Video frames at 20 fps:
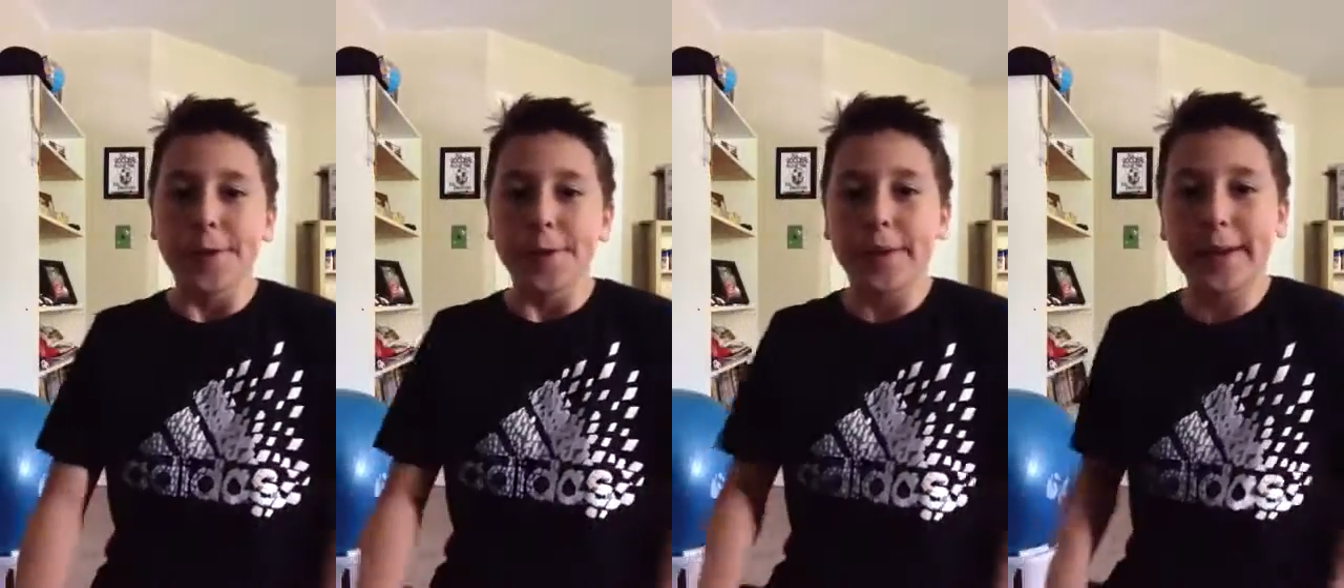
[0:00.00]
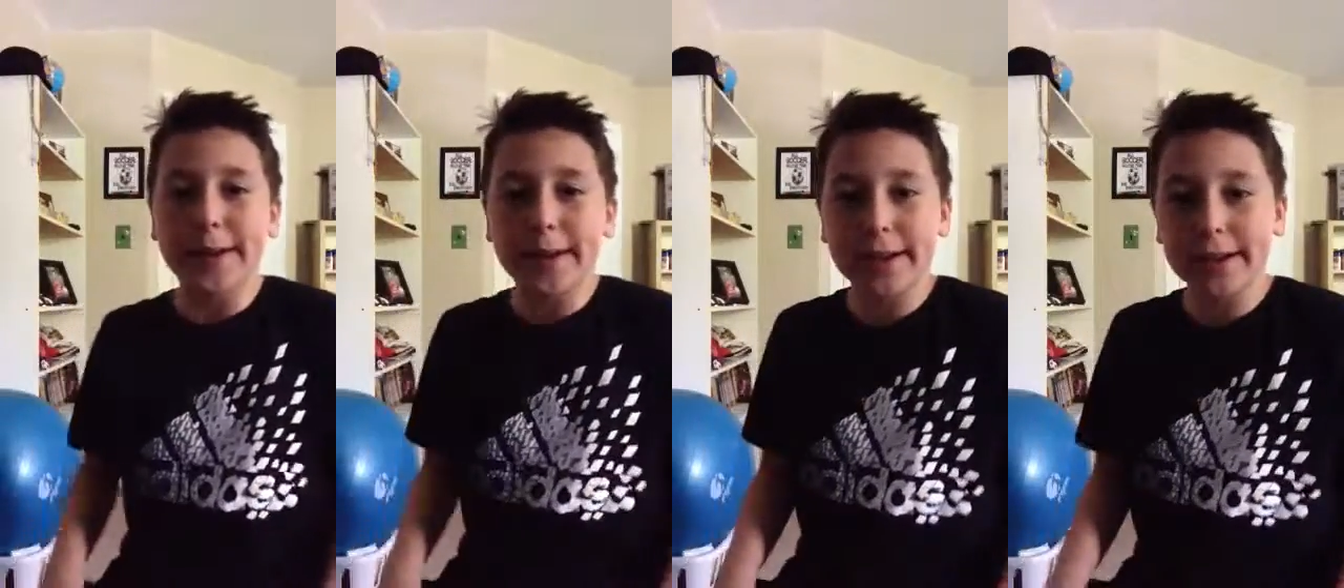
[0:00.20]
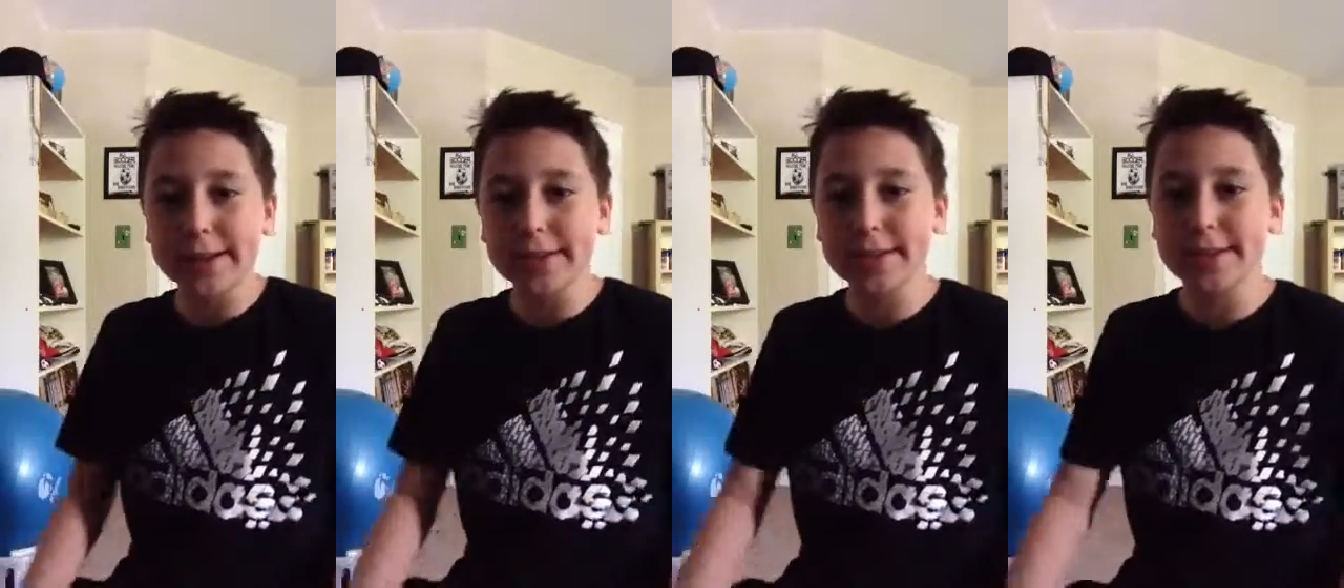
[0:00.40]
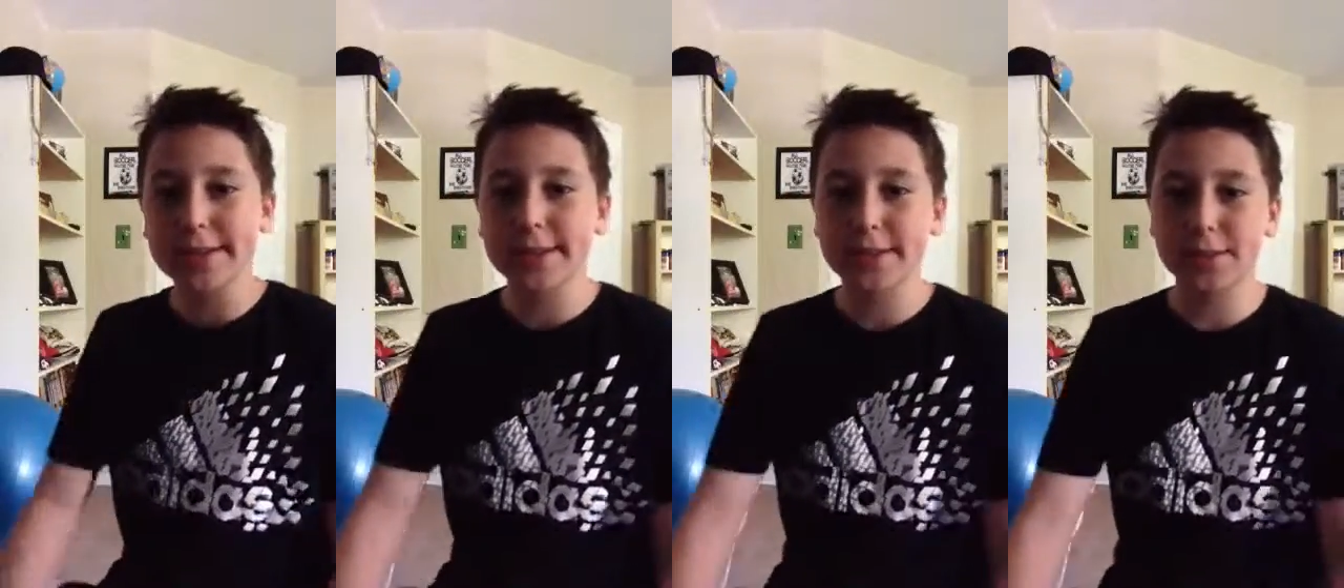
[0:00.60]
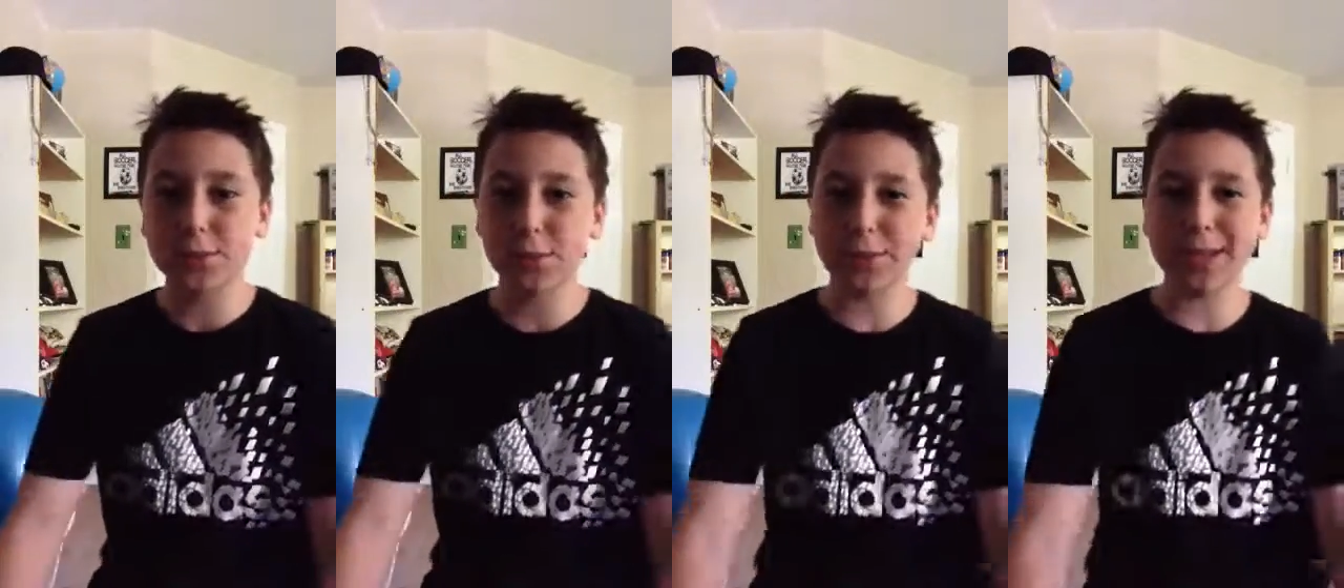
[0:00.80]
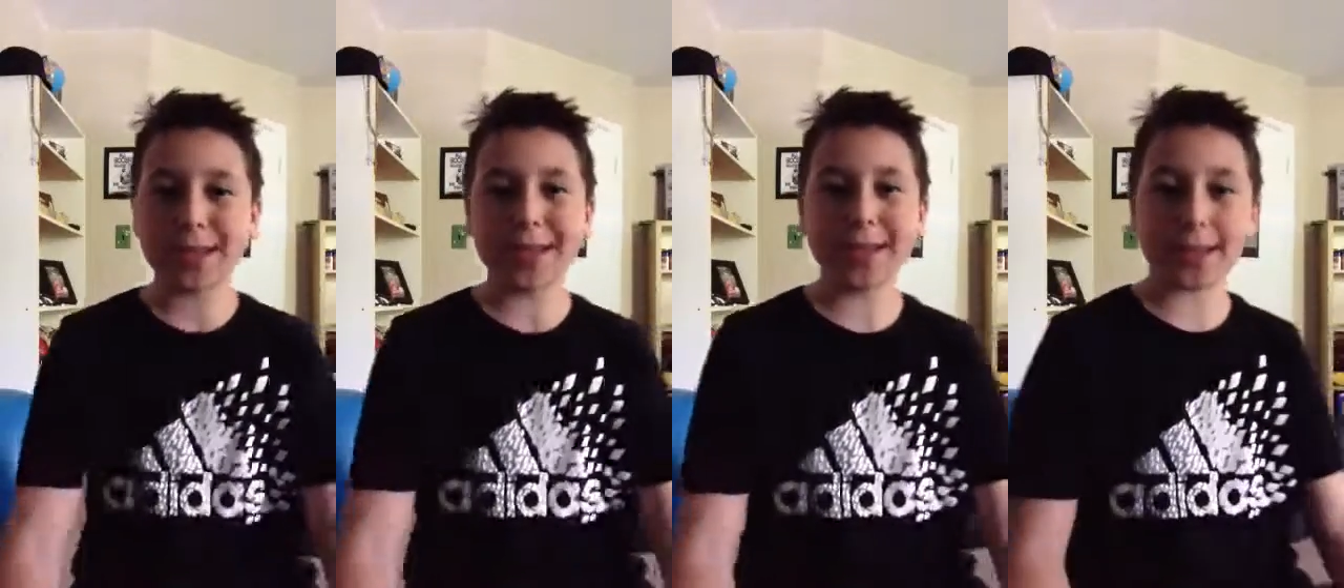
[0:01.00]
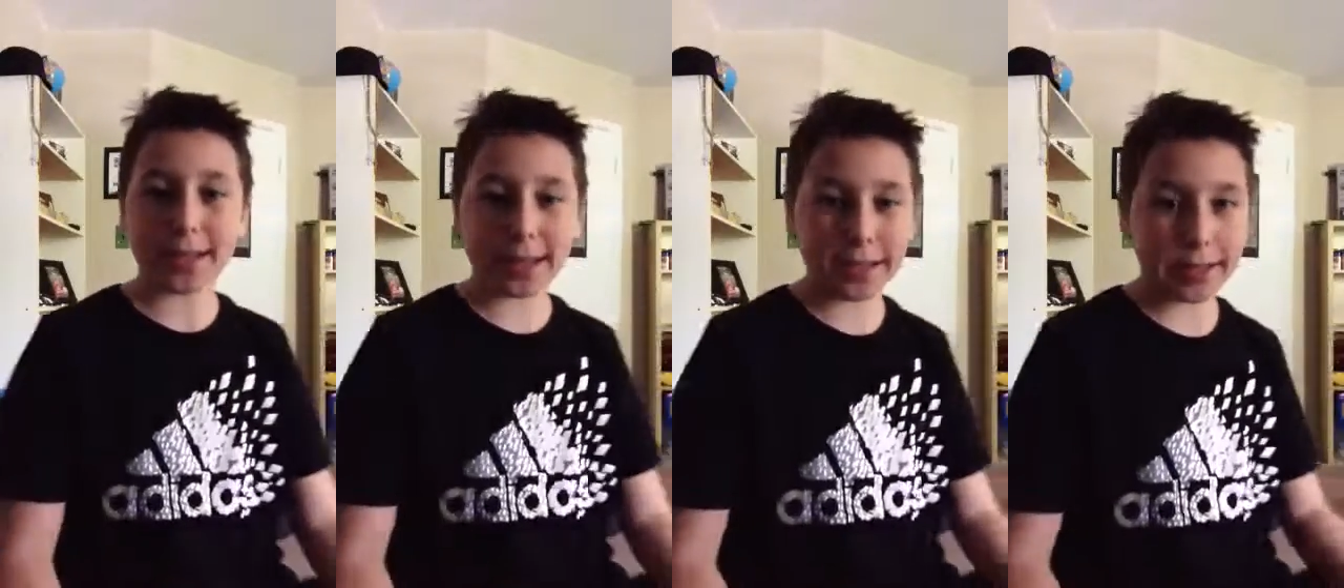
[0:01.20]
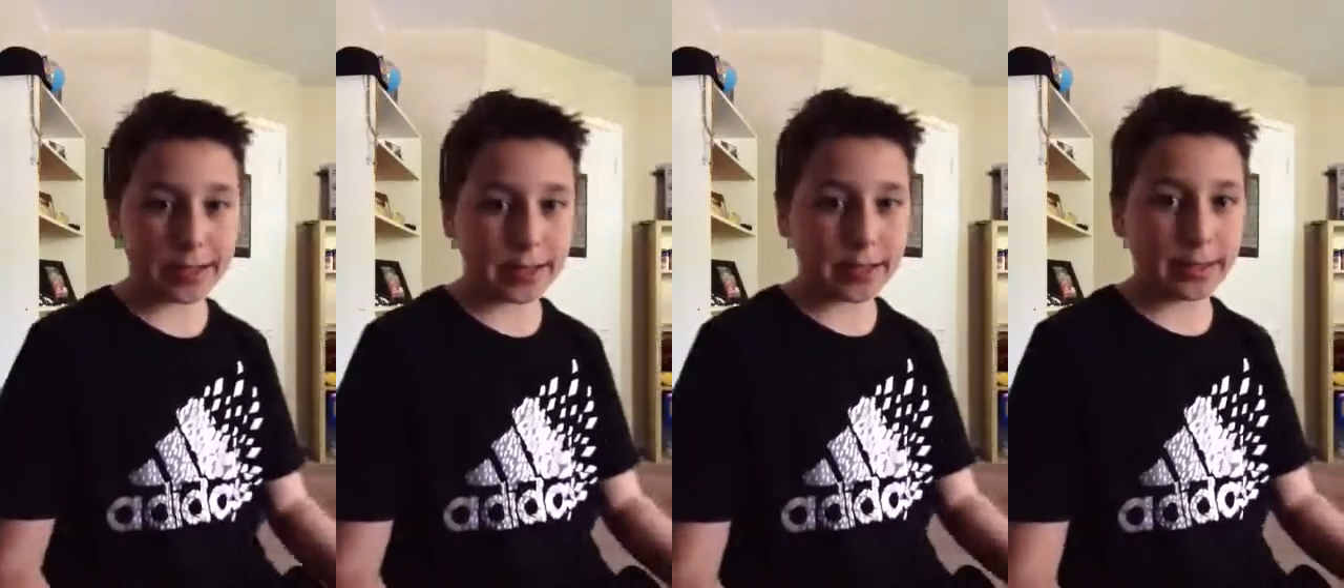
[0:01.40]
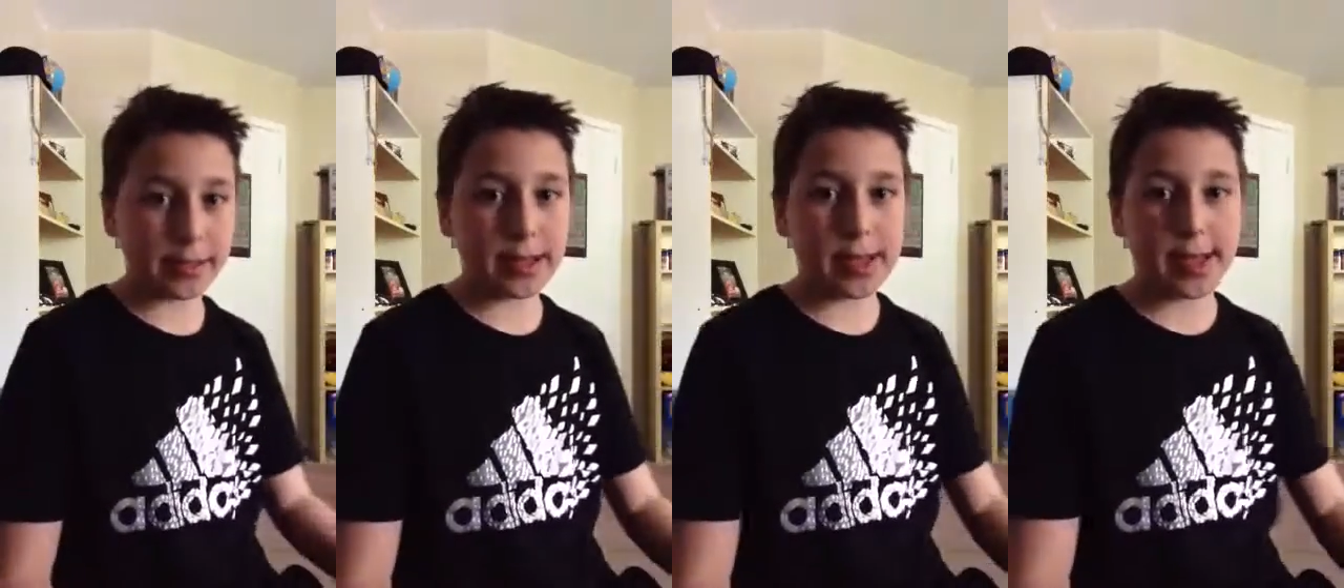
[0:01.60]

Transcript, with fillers: the next week